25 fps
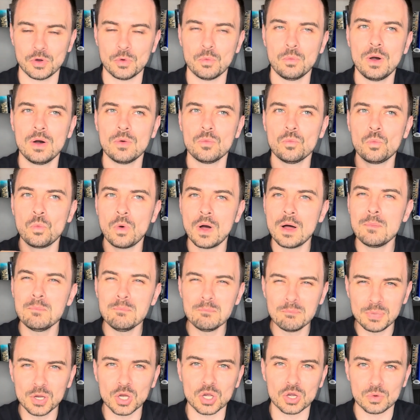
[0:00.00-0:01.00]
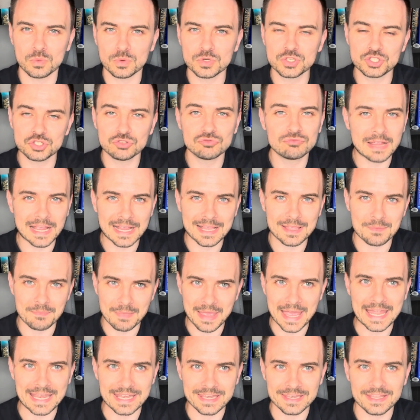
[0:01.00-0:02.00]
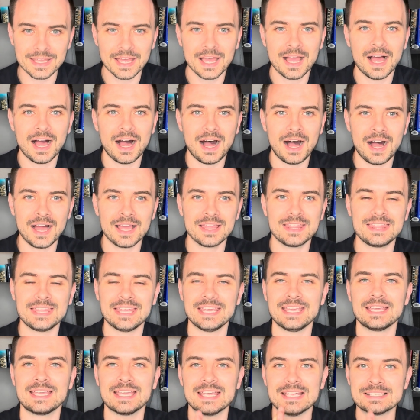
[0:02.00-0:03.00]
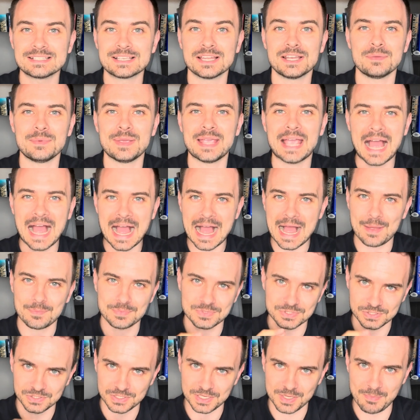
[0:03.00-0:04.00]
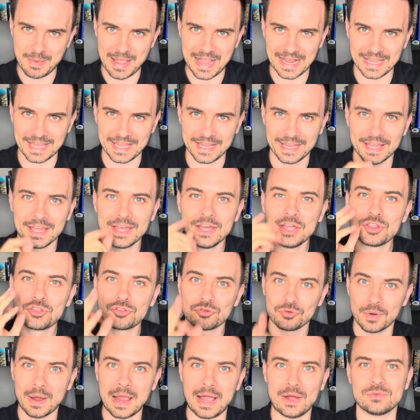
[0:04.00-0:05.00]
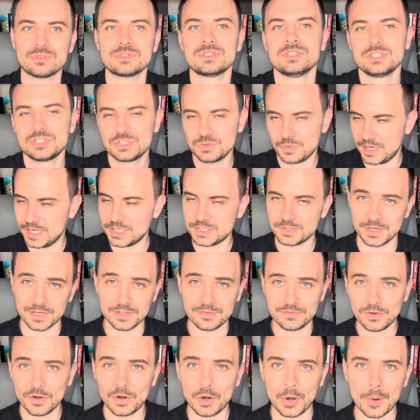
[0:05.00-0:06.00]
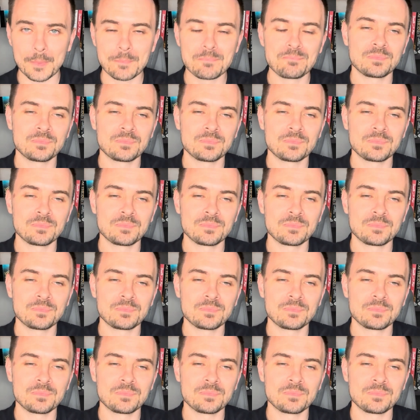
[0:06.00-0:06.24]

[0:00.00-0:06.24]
What one book would you recommend I think is going to be absolutely banging throughout 2024?